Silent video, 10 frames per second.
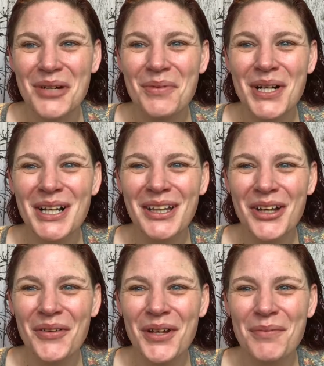Well,
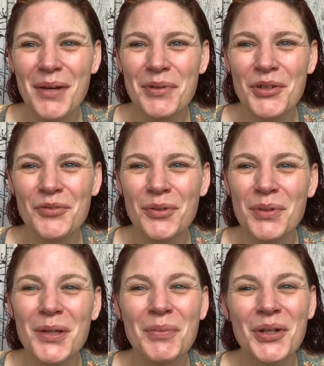hello there, my beautiful
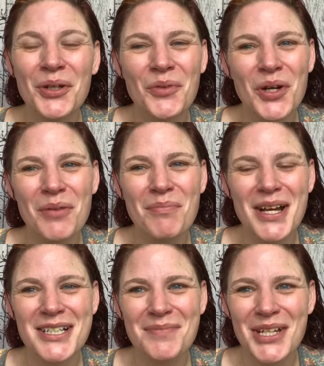people, and welcome
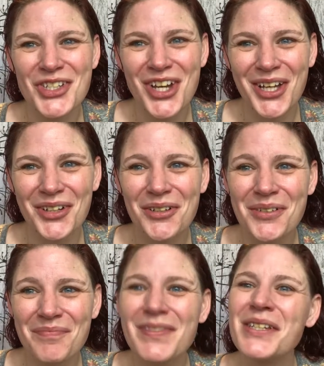back to my
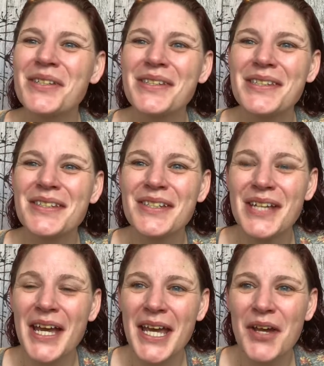channel.
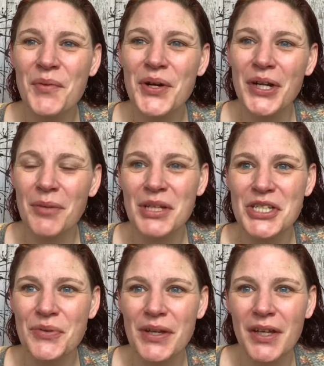Today, we're going to be
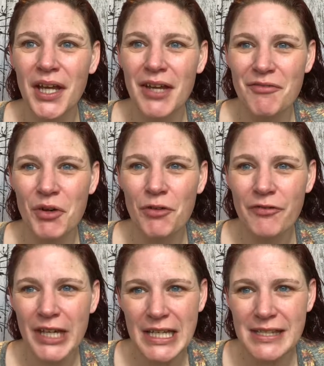doing a full
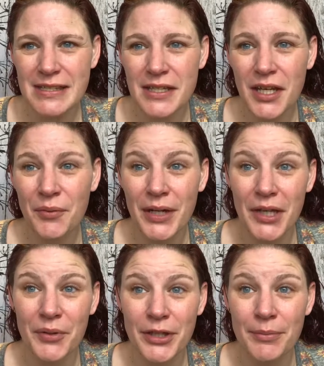face get
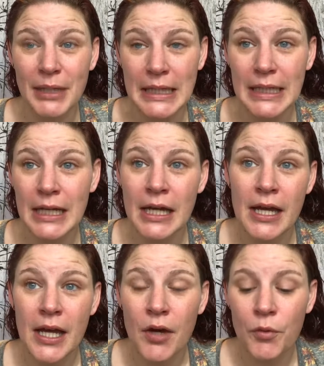ready with me.
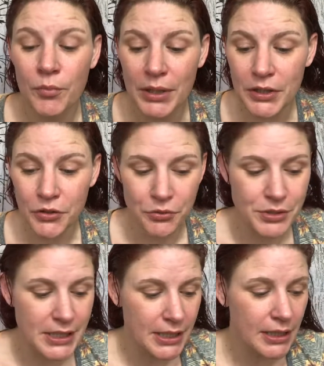We'll be
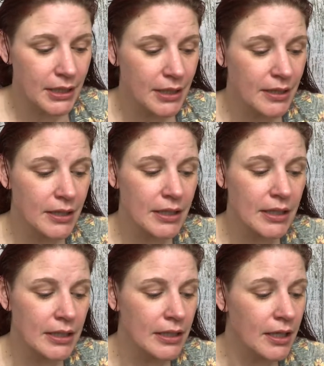using
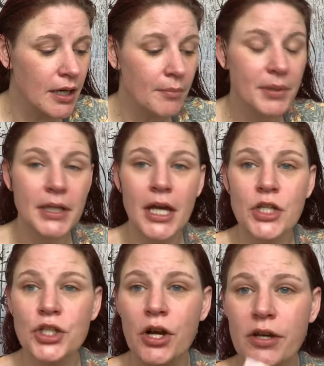the
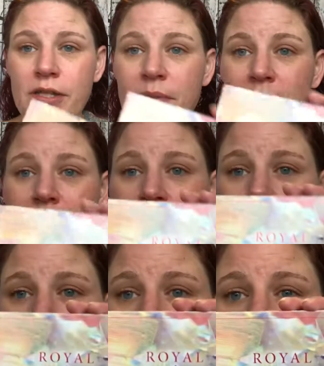BH
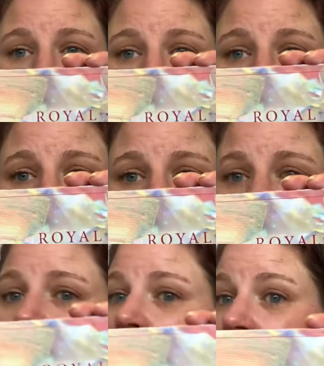Cosmetics Royal
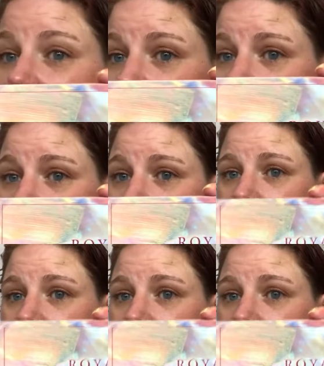Affair palette.